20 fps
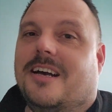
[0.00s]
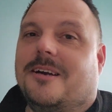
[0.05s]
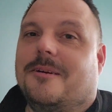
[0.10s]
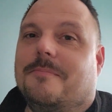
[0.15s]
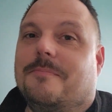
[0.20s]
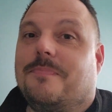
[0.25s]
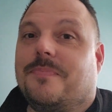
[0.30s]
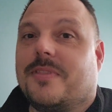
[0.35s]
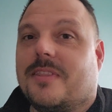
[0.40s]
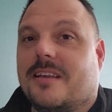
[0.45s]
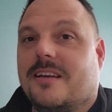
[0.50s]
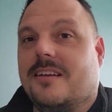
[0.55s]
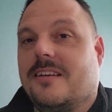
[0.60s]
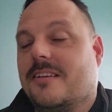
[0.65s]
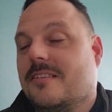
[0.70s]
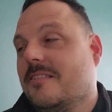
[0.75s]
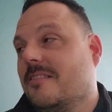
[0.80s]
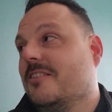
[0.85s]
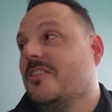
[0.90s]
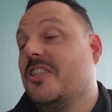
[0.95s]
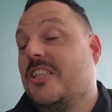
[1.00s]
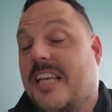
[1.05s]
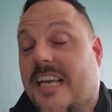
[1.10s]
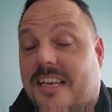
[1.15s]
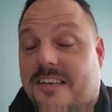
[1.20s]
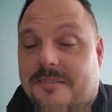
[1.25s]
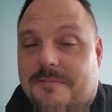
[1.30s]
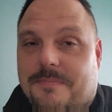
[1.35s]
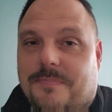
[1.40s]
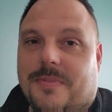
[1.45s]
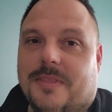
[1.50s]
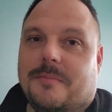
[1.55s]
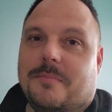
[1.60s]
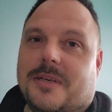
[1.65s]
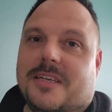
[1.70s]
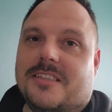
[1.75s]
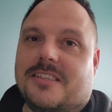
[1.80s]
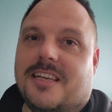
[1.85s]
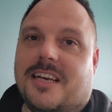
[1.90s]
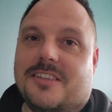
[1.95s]
um, skin,
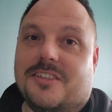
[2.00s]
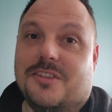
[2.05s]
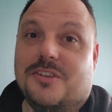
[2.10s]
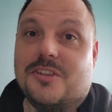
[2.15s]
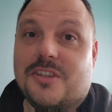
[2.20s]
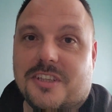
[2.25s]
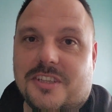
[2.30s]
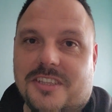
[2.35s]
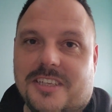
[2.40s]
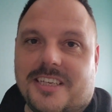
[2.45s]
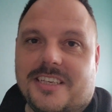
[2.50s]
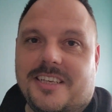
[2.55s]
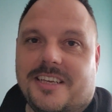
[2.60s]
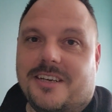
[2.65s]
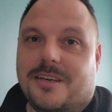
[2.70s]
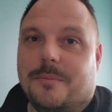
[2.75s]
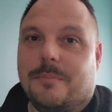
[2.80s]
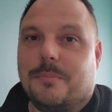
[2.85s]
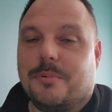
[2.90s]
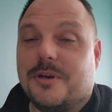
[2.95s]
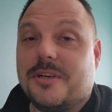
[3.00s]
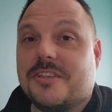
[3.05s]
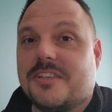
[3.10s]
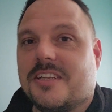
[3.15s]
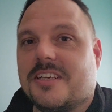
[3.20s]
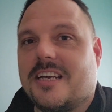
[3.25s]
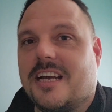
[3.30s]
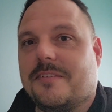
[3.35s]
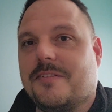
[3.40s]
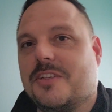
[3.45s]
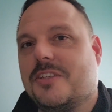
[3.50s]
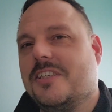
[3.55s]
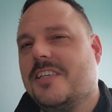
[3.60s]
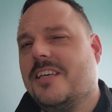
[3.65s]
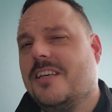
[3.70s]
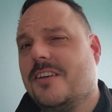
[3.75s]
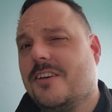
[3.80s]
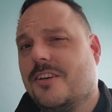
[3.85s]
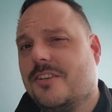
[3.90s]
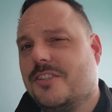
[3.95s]
because that's another thing. You can breach the cavity
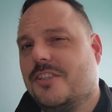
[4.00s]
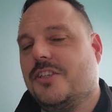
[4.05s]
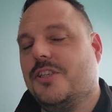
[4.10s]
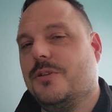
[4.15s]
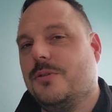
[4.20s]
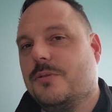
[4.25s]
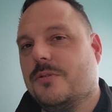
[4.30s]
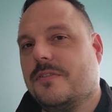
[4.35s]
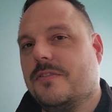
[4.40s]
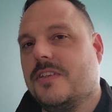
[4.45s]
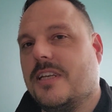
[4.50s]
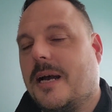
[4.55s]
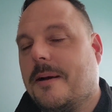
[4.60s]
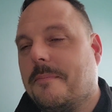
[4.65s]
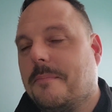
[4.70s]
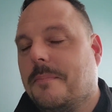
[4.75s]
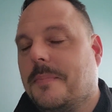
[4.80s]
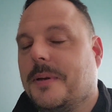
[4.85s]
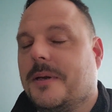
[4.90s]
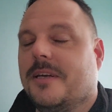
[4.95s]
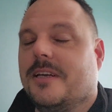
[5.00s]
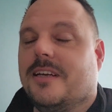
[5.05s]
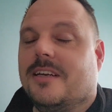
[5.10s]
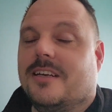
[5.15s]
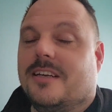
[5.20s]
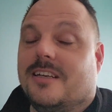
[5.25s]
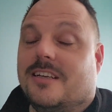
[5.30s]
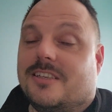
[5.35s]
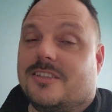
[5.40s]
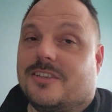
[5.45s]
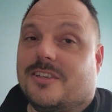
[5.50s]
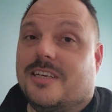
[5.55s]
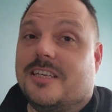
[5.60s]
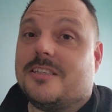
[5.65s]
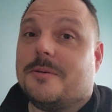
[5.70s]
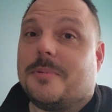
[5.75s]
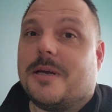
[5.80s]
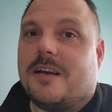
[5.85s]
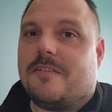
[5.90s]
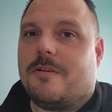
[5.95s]
and cause issues with damp. So it
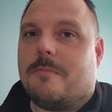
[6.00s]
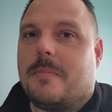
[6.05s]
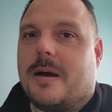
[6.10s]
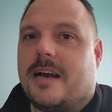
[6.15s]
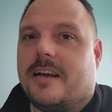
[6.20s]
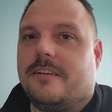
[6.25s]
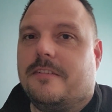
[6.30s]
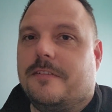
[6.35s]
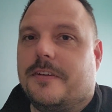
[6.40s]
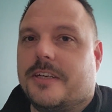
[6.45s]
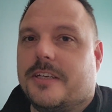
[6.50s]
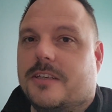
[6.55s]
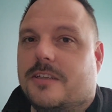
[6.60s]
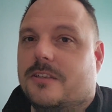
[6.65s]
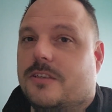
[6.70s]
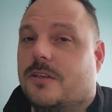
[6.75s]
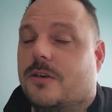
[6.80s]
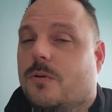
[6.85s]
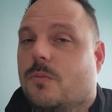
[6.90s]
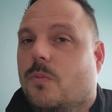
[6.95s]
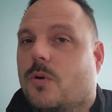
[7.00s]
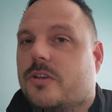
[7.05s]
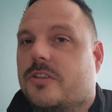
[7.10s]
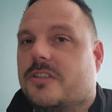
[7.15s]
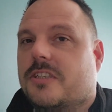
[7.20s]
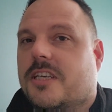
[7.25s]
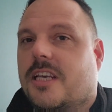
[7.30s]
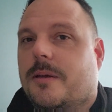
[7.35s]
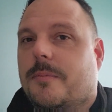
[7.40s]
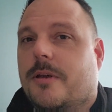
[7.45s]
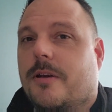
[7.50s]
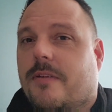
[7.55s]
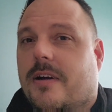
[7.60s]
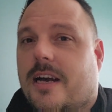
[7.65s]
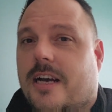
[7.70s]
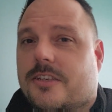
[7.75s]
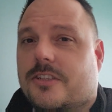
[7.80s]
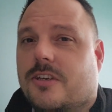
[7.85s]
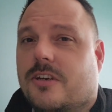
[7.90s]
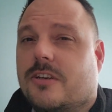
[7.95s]
is a bit of a minefield, one to keep your
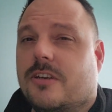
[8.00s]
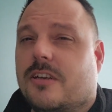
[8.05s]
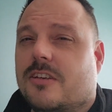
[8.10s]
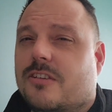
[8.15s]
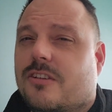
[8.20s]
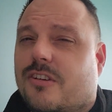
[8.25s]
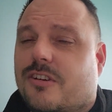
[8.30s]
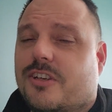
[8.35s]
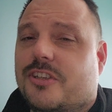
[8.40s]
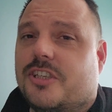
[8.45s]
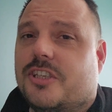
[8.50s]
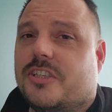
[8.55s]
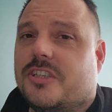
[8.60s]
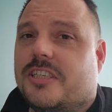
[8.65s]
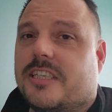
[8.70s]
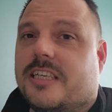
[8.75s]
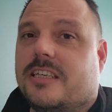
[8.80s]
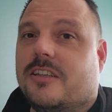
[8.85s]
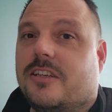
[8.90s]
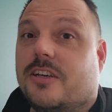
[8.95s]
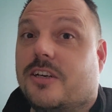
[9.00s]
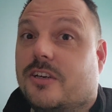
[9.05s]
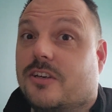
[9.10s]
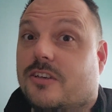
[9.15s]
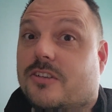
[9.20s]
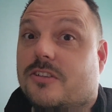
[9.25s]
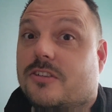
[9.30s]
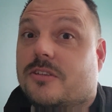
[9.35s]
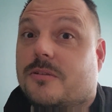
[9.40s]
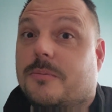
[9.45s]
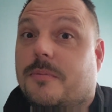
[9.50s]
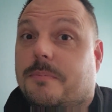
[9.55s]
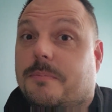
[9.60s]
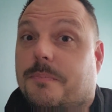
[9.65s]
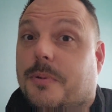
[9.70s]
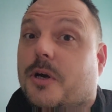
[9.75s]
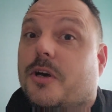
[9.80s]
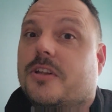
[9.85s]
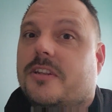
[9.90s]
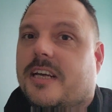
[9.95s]
eyes on. As long as you seal the holes,
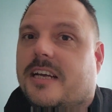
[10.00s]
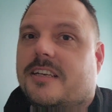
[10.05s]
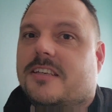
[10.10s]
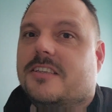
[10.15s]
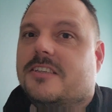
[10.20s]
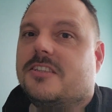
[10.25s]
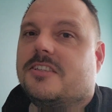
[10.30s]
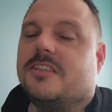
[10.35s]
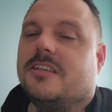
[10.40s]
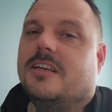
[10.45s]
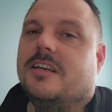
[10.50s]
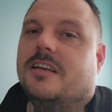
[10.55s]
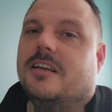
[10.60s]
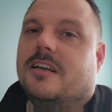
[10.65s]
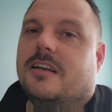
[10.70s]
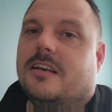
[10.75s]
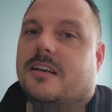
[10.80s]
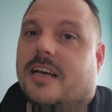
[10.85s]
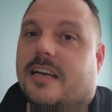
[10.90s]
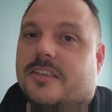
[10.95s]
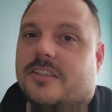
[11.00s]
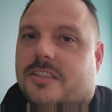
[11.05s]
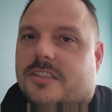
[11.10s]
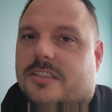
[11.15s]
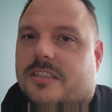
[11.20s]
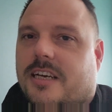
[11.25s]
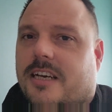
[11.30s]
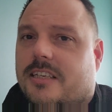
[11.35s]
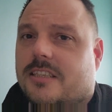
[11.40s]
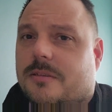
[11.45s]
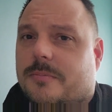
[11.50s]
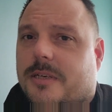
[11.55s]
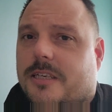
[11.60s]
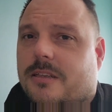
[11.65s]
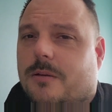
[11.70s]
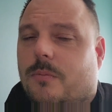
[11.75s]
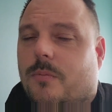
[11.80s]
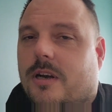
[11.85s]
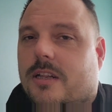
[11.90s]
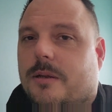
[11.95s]
both ends, nice and tight to make
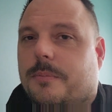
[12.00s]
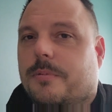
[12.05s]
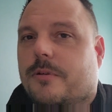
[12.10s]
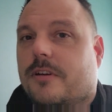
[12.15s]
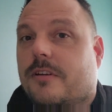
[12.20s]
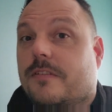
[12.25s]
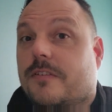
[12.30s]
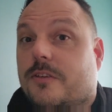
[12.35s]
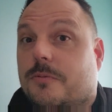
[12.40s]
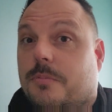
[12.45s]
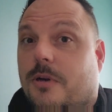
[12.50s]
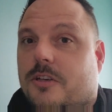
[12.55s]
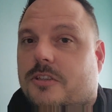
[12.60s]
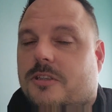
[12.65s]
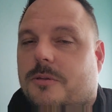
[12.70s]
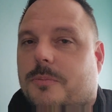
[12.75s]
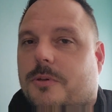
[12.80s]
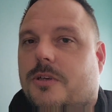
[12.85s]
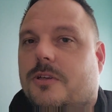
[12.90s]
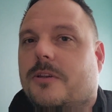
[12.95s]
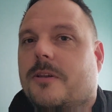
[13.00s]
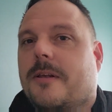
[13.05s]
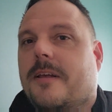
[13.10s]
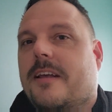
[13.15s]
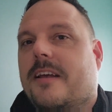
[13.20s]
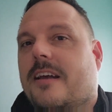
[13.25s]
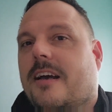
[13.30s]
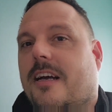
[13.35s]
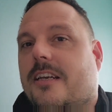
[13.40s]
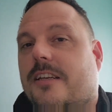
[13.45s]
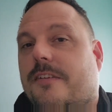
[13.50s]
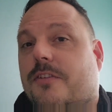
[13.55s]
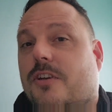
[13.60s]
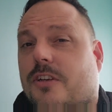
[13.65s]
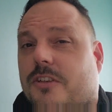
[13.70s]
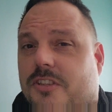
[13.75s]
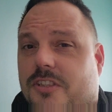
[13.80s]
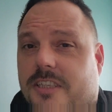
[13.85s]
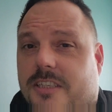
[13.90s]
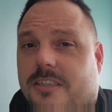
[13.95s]
them weatherproof as possible, and you've
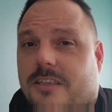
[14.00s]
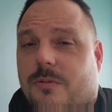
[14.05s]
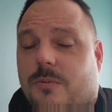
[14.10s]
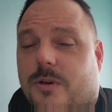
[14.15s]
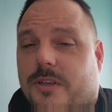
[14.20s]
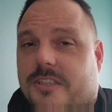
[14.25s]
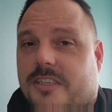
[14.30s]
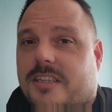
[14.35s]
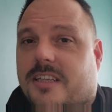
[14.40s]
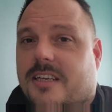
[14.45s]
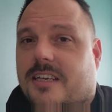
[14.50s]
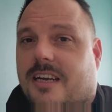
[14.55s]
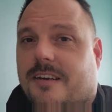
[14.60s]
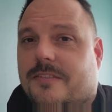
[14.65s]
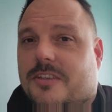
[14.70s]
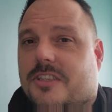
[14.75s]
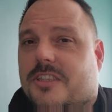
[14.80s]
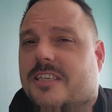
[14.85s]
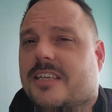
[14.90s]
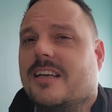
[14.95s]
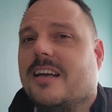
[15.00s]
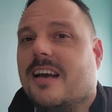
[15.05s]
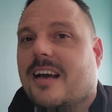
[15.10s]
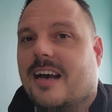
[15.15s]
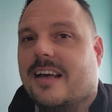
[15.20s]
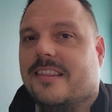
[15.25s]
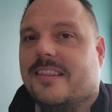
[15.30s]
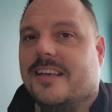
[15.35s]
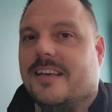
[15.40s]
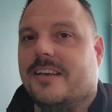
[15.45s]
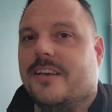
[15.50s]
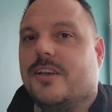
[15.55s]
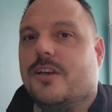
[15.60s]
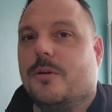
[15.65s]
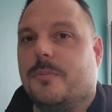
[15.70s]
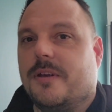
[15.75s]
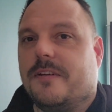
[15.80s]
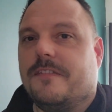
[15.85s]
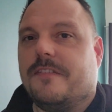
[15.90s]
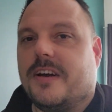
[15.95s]
considered what is in the cavity, I think
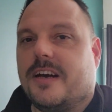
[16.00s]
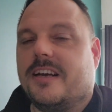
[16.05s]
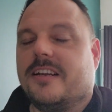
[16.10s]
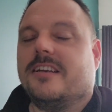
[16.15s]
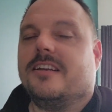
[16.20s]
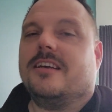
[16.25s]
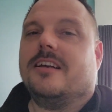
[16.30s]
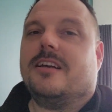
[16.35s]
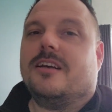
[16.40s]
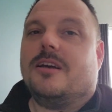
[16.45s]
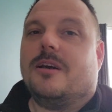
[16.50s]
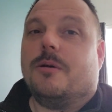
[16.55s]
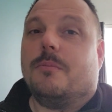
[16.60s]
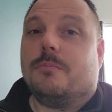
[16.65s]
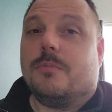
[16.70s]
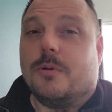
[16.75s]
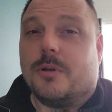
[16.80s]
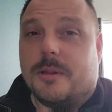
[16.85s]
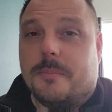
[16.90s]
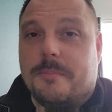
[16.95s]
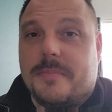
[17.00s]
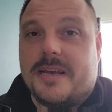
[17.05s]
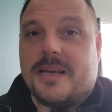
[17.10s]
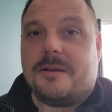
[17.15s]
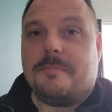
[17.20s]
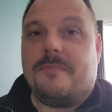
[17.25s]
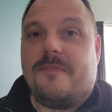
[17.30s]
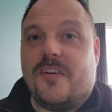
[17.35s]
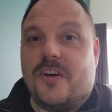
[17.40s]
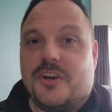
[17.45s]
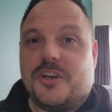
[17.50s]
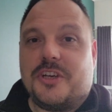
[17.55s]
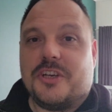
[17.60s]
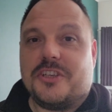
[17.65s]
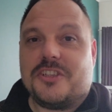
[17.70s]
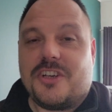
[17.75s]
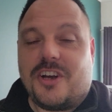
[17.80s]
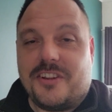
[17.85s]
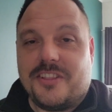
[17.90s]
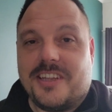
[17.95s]
you'll be fine. But the main
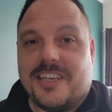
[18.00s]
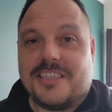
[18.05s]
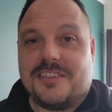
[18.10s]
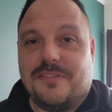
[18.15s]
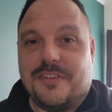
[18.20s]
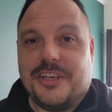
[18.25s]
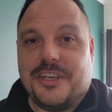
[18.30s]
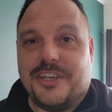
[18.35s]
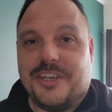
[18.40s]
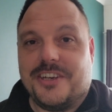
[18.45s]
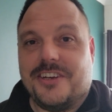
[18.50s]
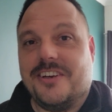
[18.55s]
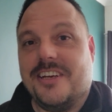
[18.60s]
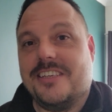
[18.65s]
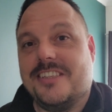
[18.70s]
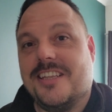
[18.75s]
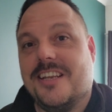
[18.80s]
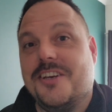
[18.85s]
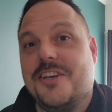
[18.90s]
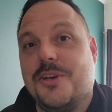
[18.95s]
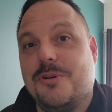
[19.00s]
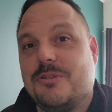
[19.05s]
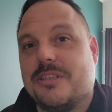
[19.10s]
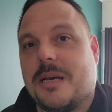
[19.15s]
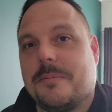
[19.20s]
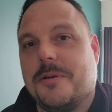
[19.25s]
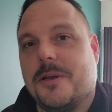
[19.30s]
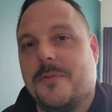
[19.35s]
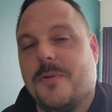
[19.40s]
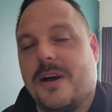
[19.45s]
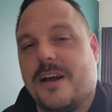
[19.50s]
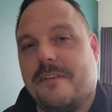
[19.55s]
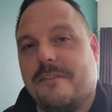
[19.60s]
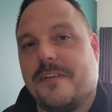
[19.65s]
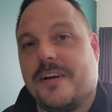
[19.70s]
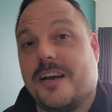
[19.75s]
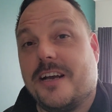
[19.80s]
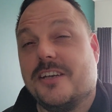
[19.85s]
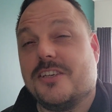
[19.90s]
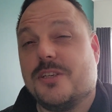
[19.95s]
focus on this video is the new Zappi
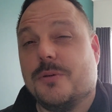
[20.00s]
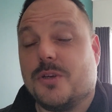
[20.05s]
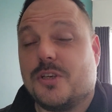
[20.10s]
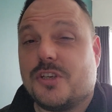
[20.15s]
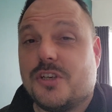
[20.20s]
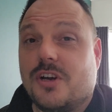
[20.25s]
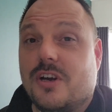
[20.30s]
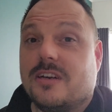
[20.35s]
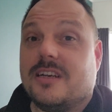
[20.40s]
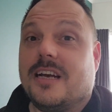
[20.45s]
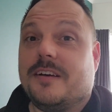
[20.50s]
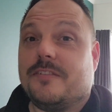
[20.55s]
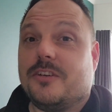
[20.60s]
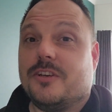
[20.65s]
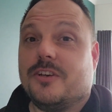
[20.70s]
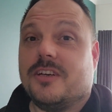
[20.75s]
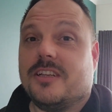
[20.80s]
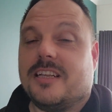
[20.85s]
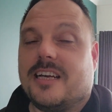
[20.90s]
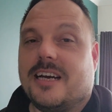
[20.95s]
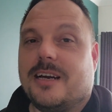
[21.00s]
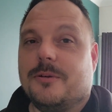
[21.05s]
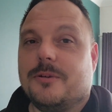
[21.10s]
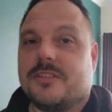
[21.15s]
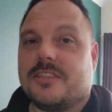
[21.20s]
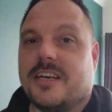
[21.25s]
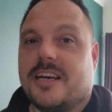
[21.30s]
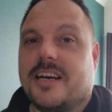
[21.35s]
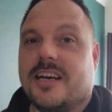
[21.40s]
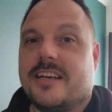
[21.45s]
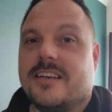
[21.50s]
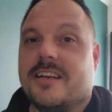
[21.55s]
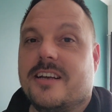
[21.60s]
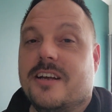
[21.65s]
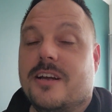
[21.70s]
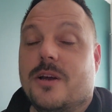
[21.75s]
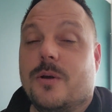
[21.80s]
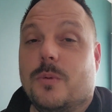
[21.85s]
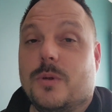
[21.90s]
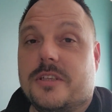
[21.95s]
Wi-Fi, so we'll go and have a look at that outside.
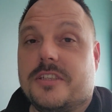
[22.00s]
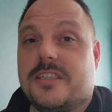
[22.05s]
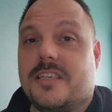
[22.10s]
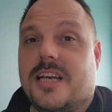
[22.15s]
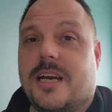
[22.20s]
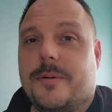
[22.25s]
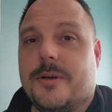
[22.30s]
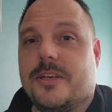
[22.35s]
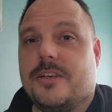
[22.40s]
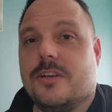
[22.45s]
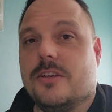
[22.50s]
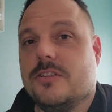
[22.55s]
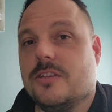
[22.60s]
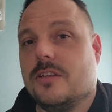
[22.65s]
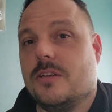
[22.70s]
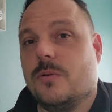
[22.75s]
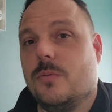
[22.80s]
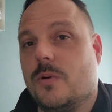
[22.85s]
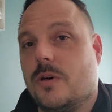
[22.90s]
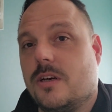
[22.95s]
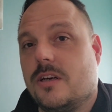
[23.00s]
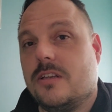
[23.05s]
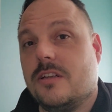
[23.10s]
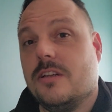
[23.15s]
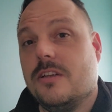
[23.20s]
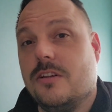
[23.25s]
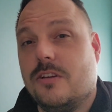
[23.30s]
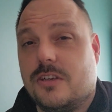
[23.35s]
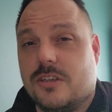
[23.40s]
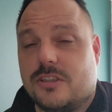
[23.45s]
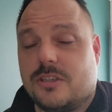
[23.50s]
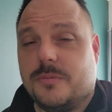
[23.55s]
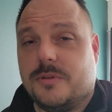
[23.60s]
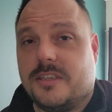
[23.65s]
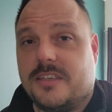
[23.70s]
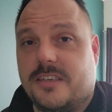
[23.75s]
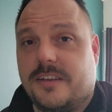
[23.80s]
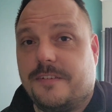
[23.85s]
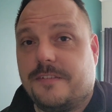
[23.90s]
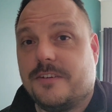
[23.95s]
We'll see how it goes on the wall, look at some of the